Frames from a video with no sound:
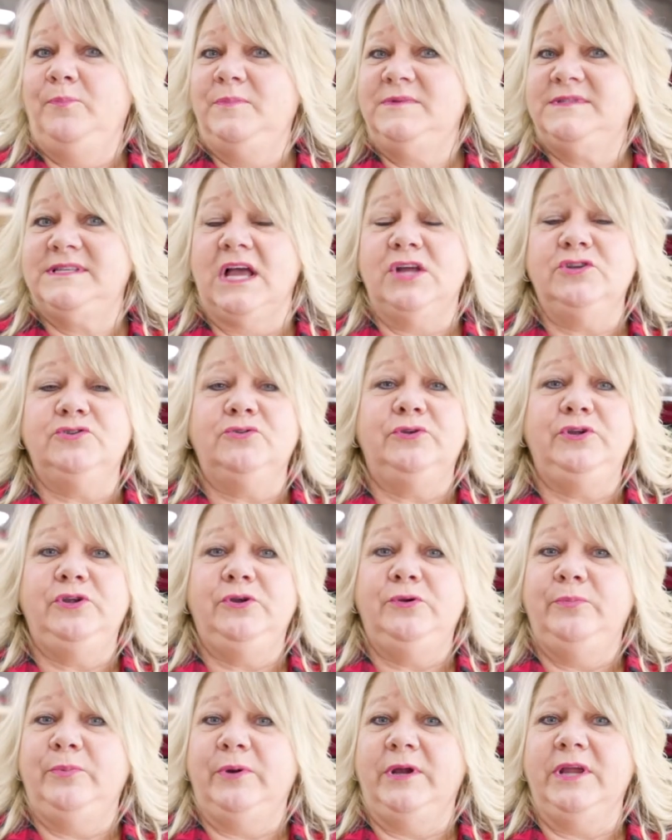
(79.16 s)
schedule
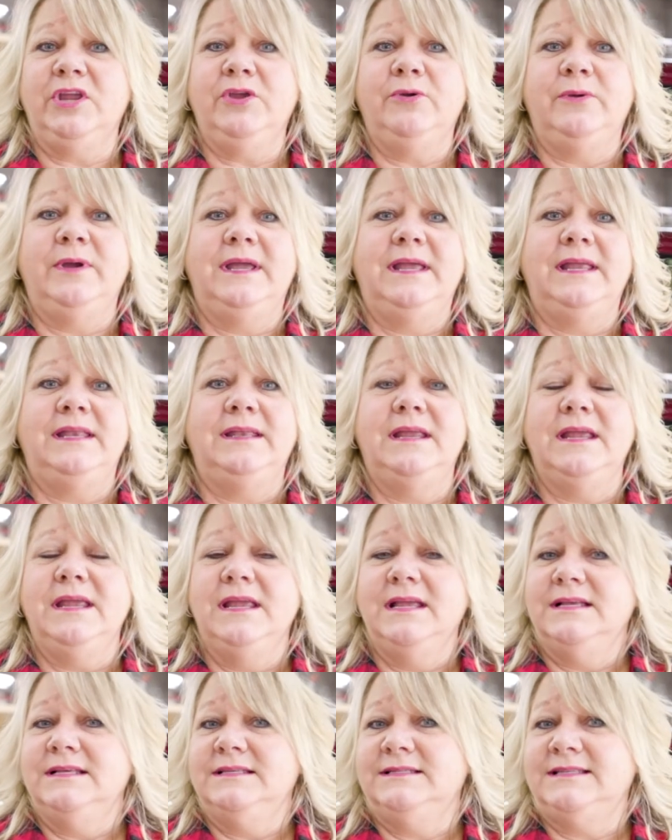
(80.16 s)
you, bring you in,
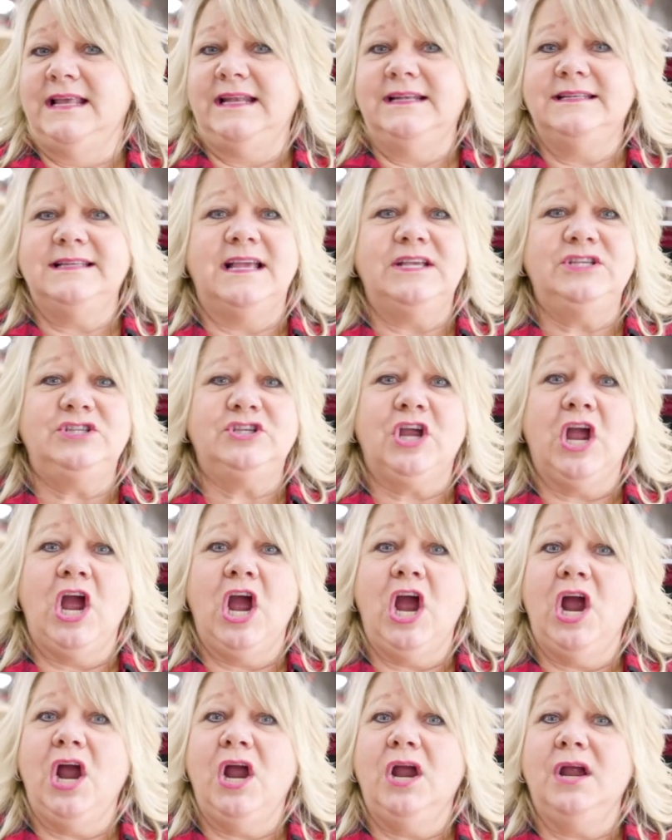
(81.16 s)
sanitize your
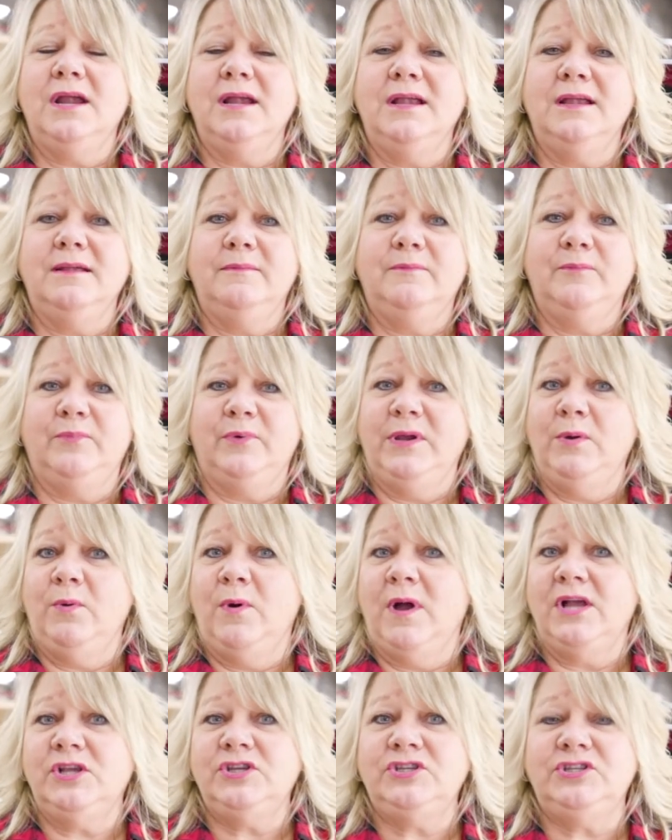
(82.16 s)
car, pre
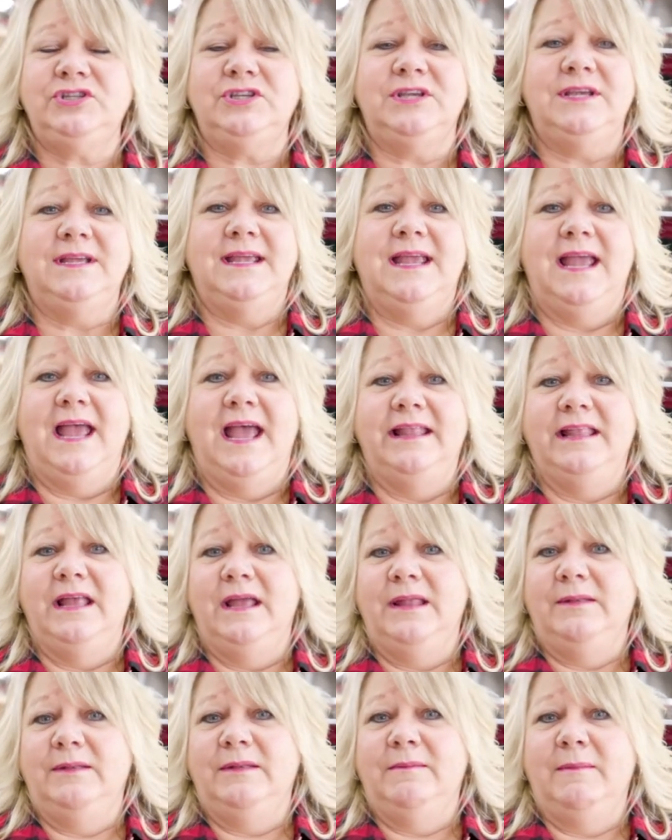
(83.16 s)
wash, and
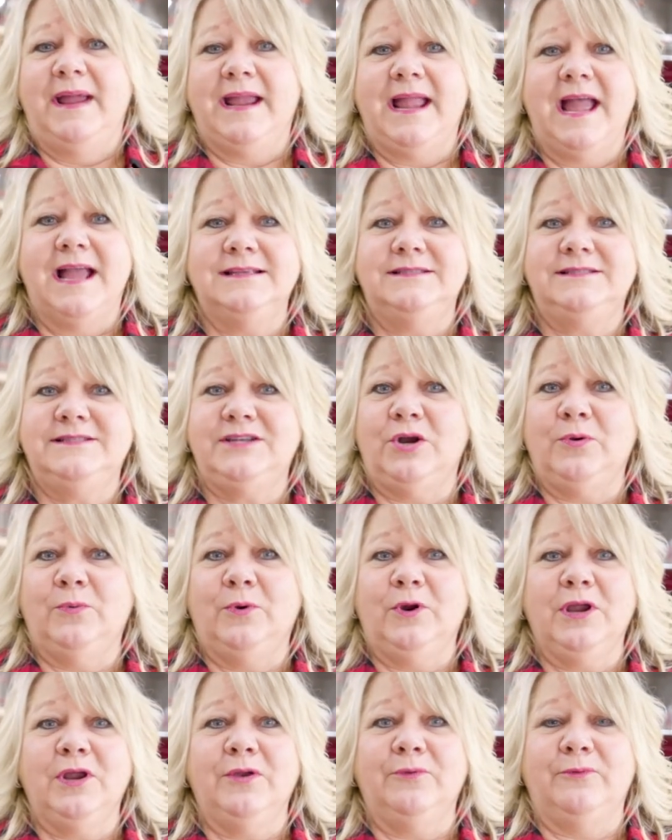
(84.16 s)
then my guys start
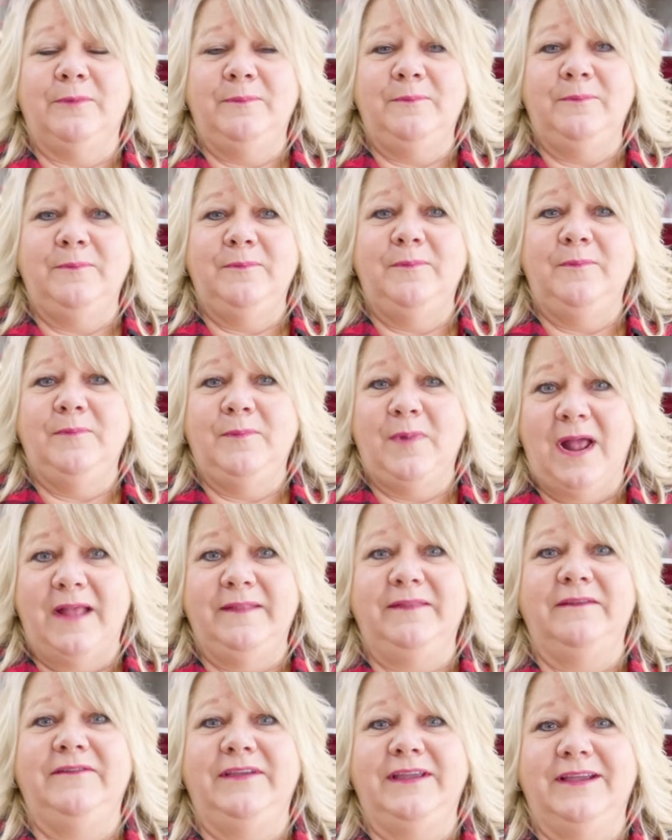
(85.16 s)
working re-
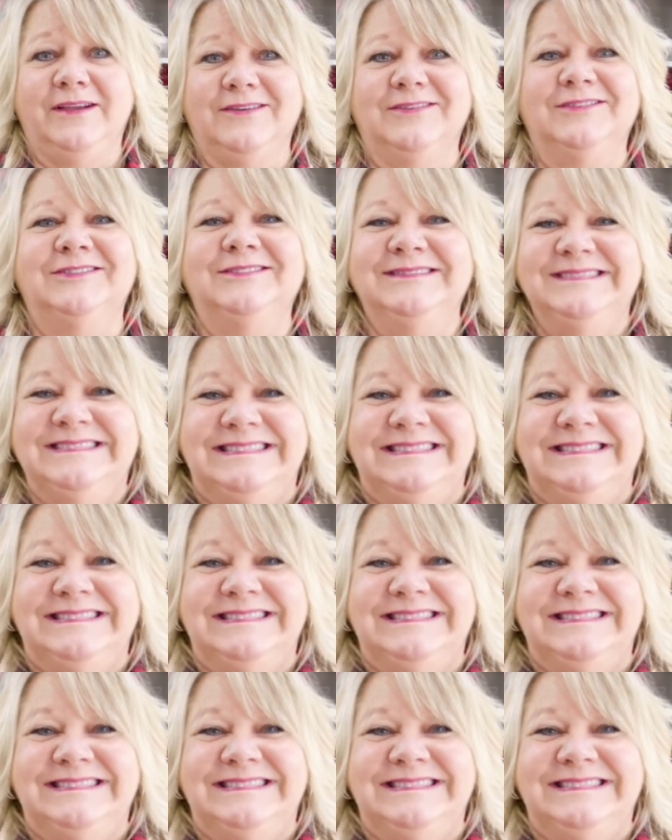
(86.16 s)
on the vehicle.